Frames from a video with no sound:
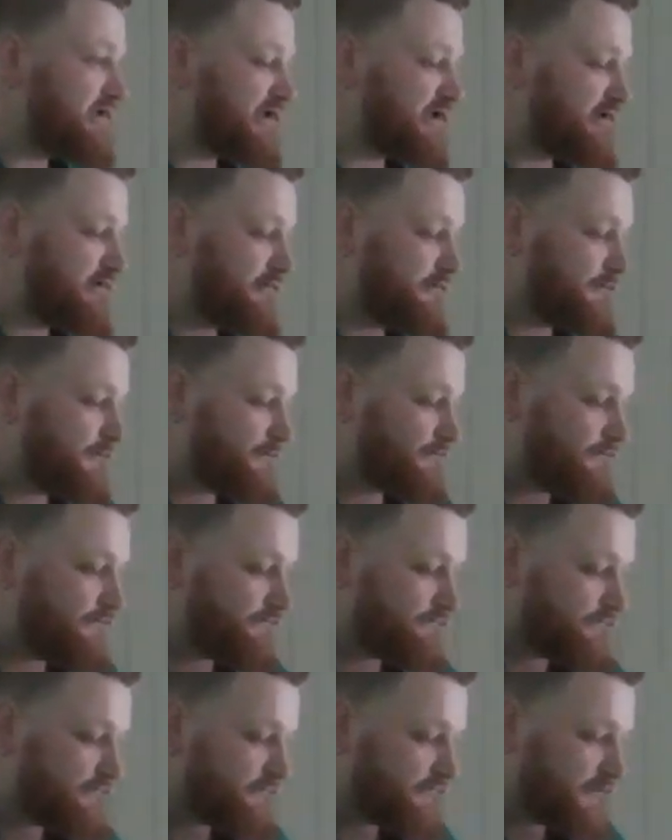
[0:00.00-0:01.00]
yet.
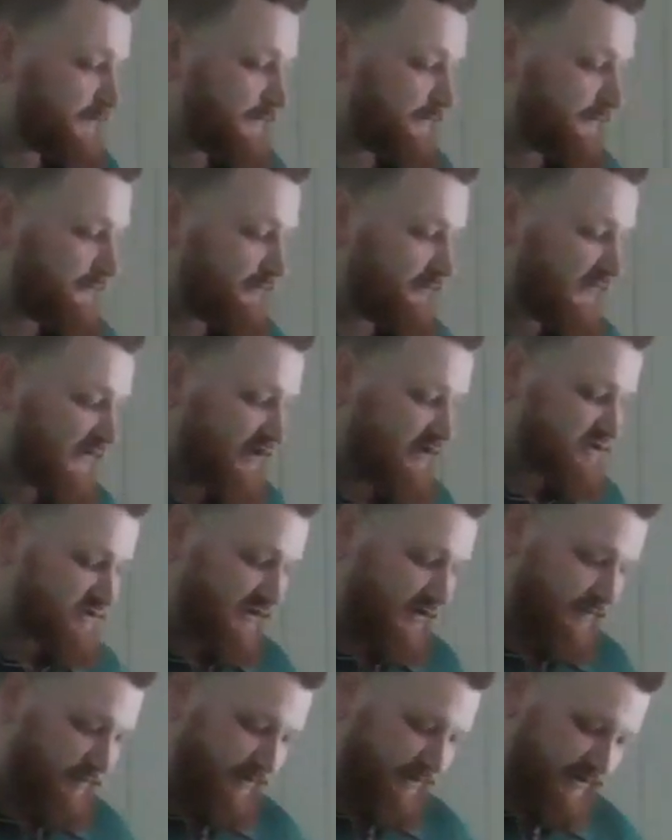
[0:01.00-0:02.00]
So
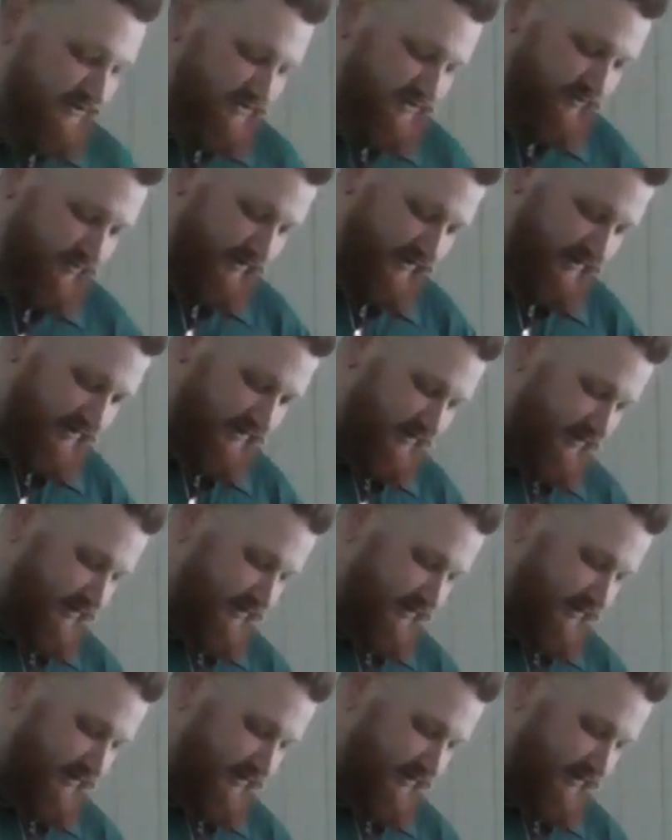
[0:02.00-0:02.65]
let me put it to you like